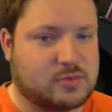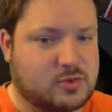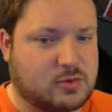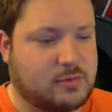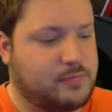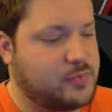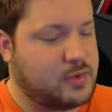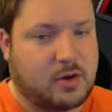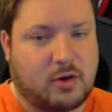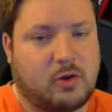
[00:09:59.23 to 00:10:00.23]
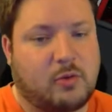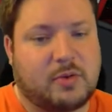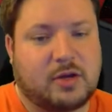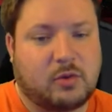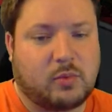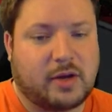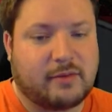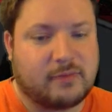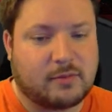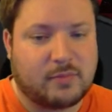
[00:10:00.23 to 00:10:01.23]
or card opening or
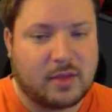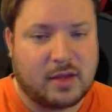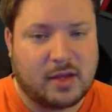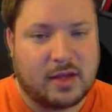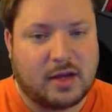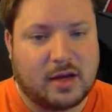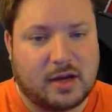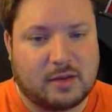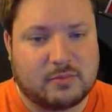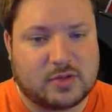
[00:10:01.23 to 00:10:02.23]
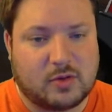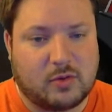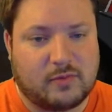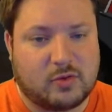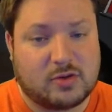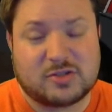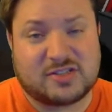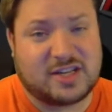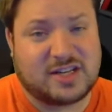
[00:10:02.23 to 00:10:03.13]
whatever. Um, so if you're interested in